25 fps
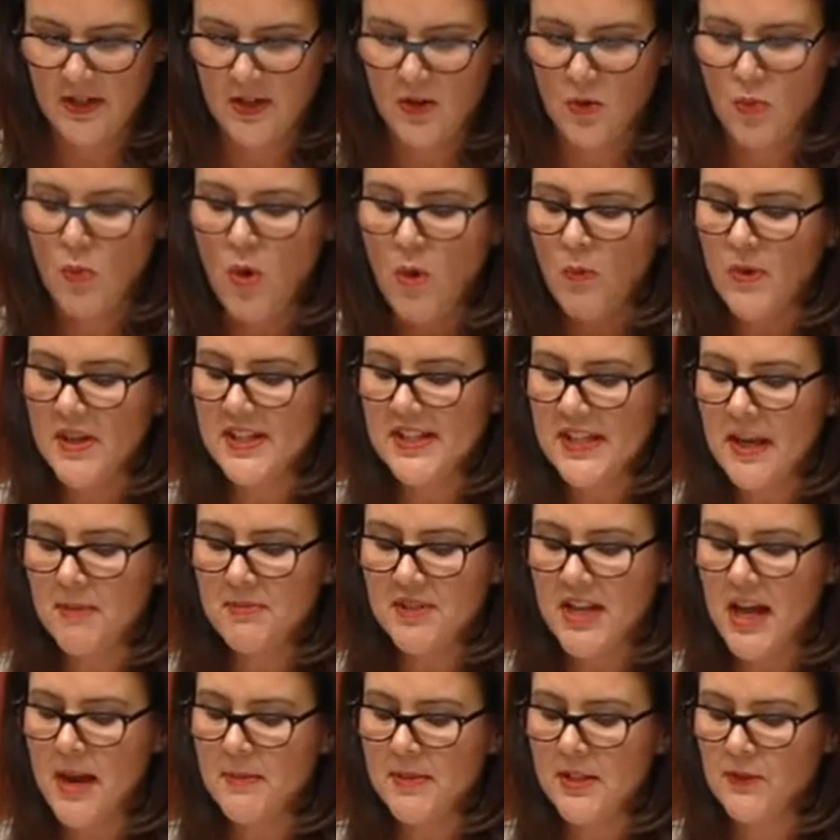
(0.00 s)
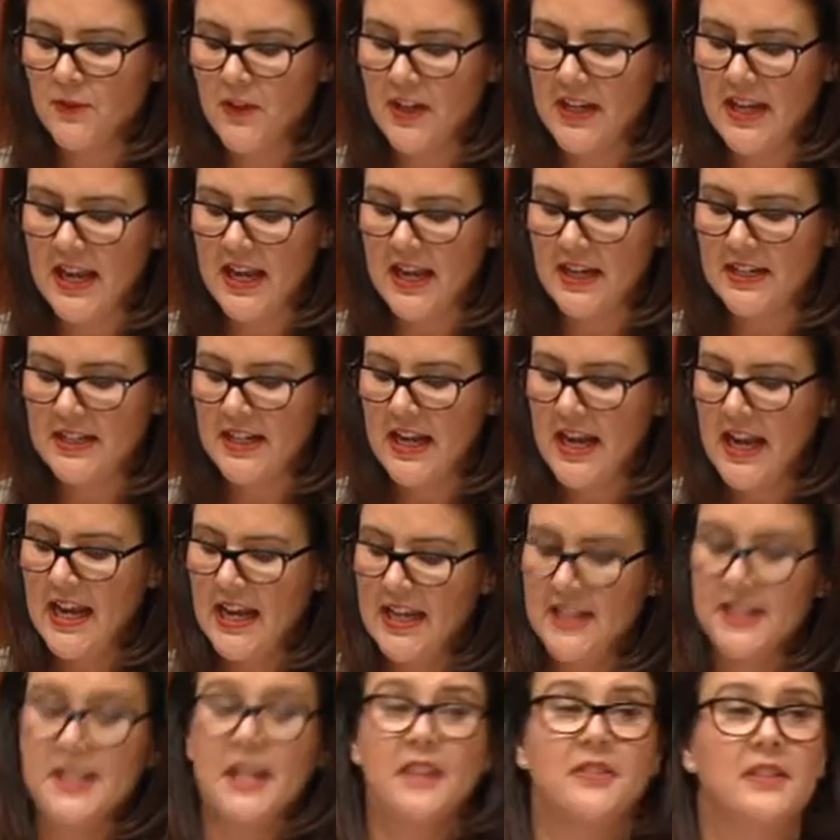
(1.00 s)
What we sometimes forget
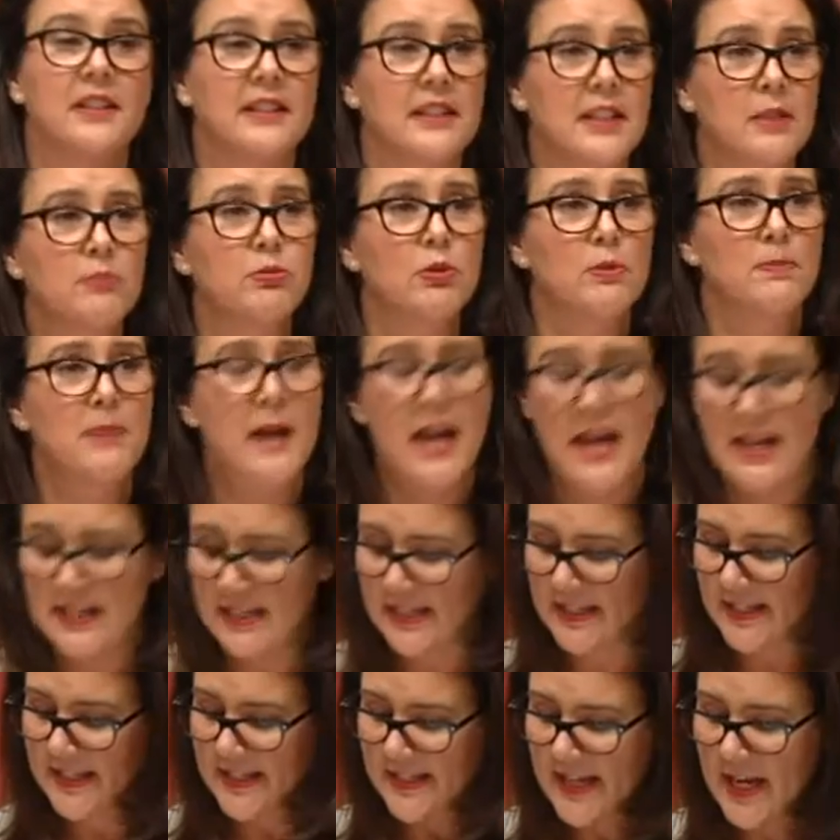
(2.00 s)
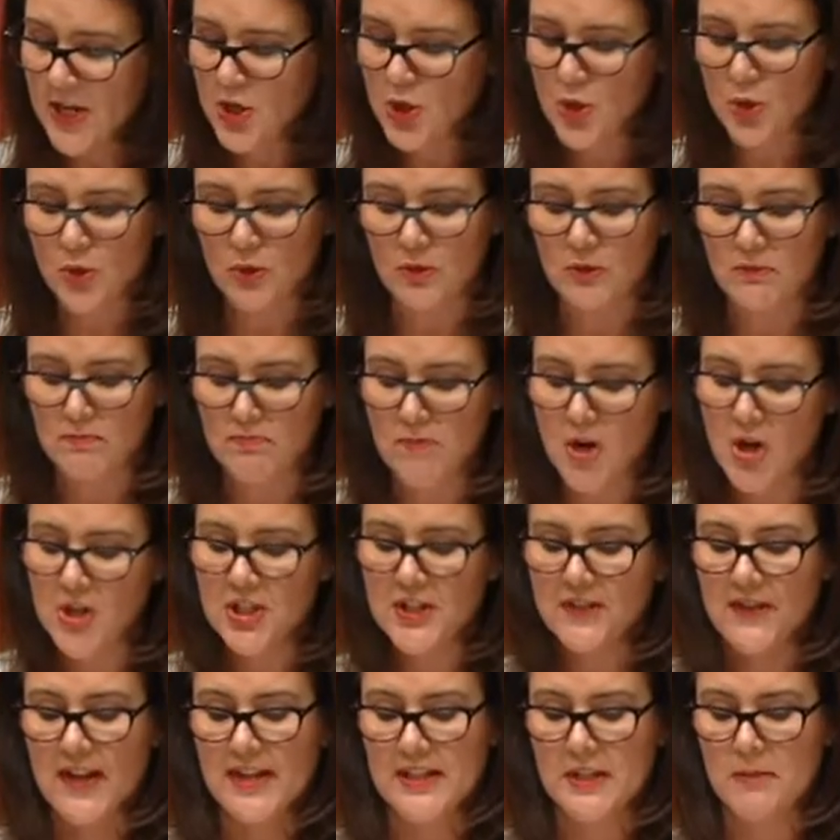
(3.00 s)
is that the Liberal Party's central
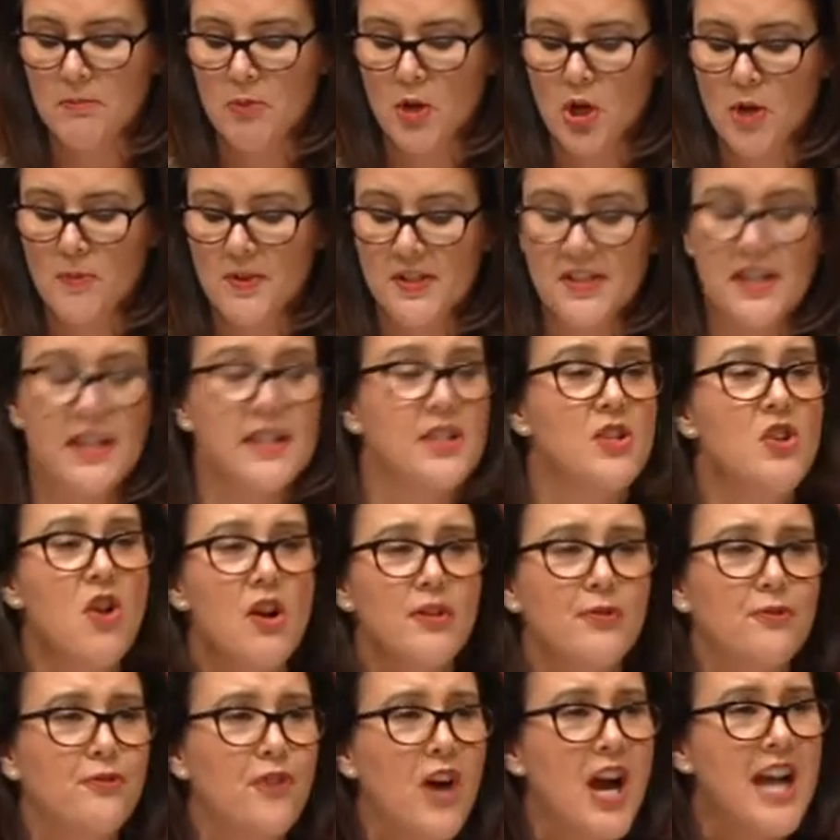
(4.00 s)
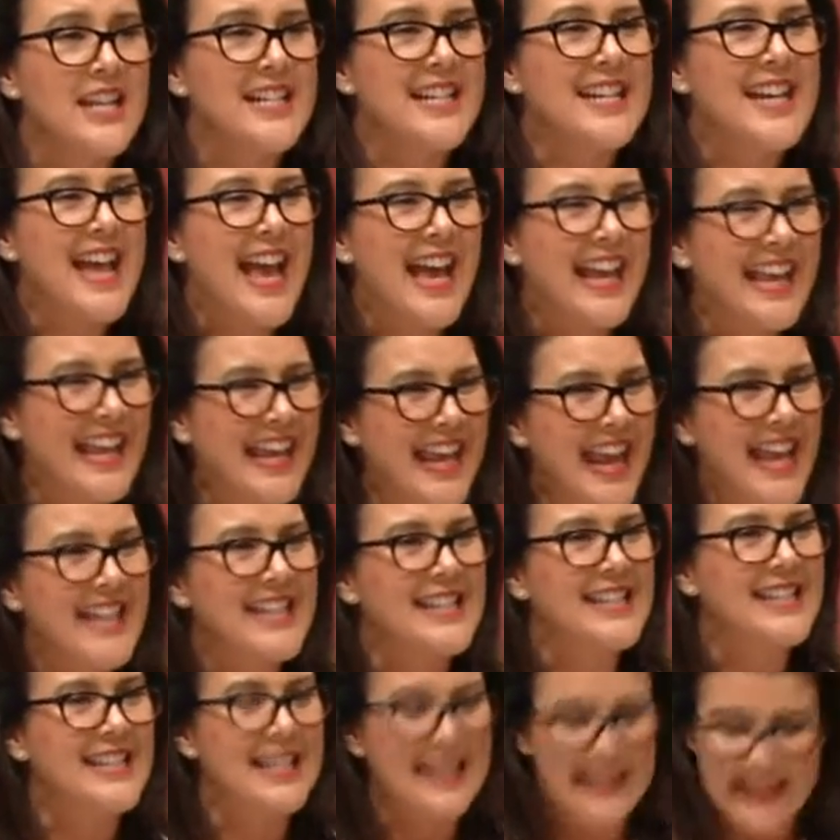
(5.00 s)
motivating purpose is not fighting
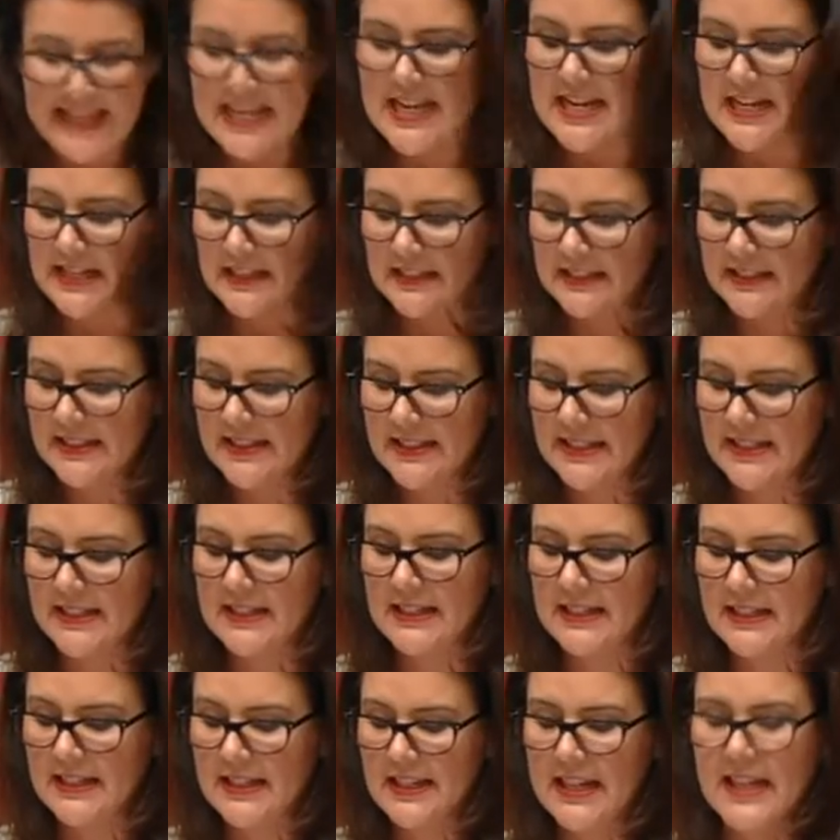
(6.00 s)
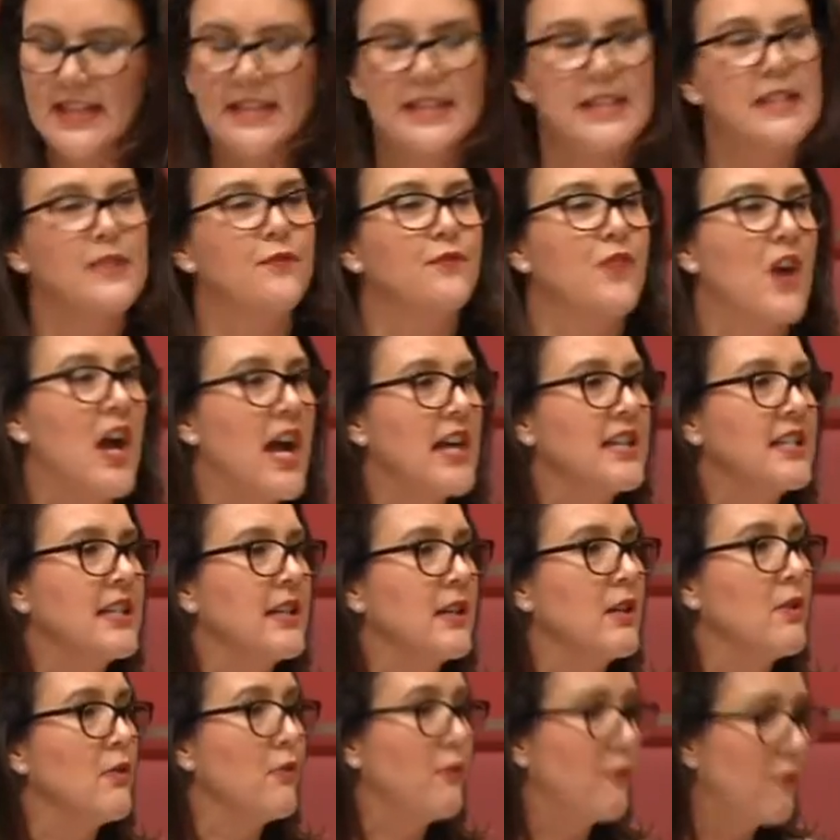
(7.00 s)
against things, it is
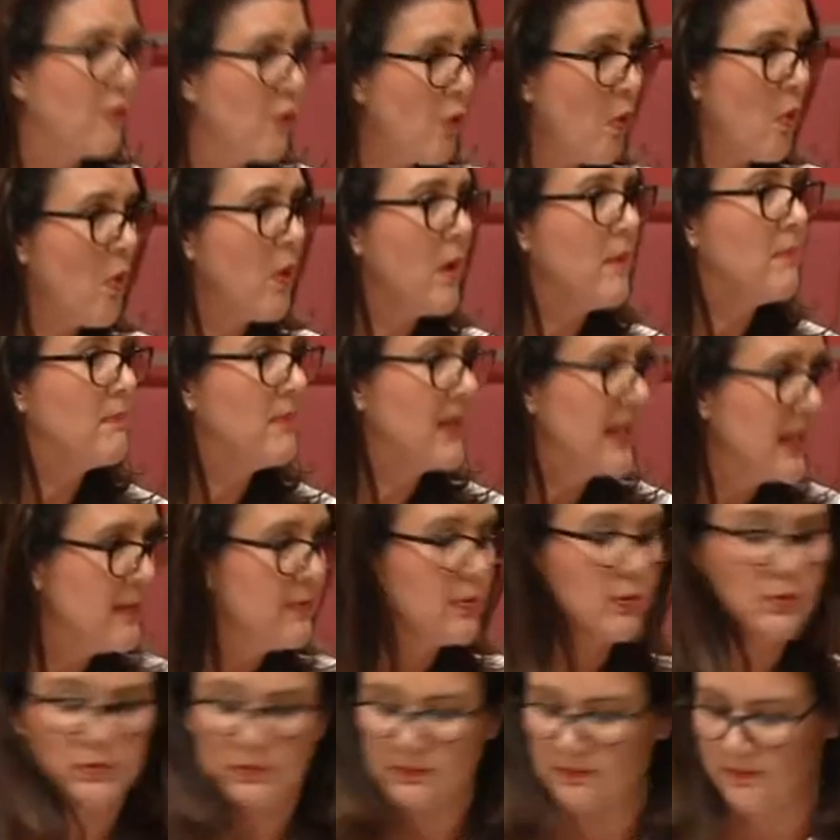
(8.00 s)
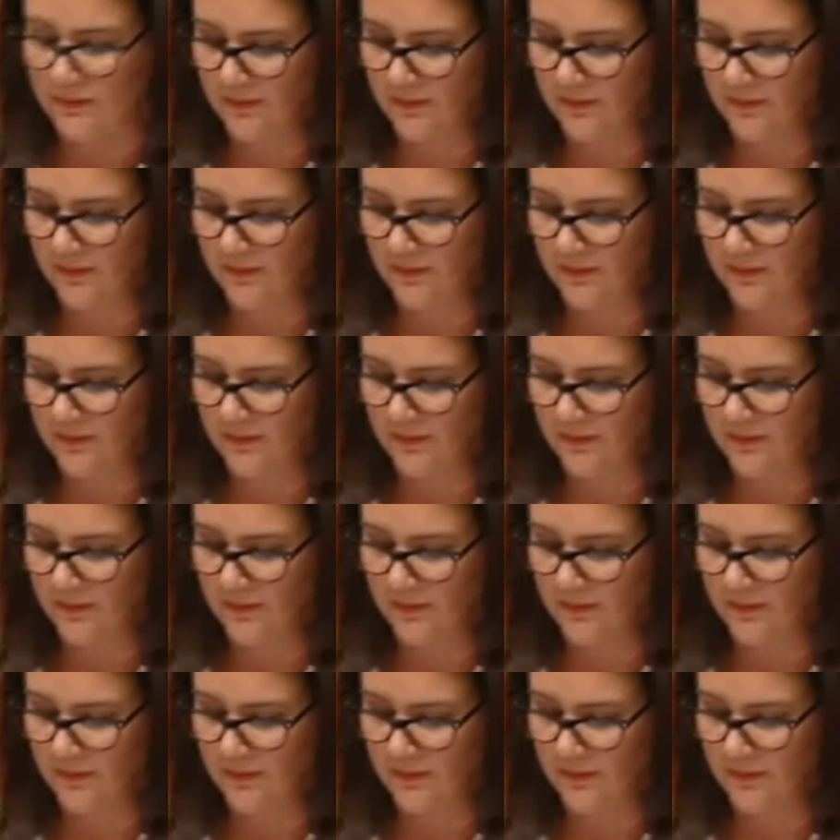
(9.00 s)
fighting for people.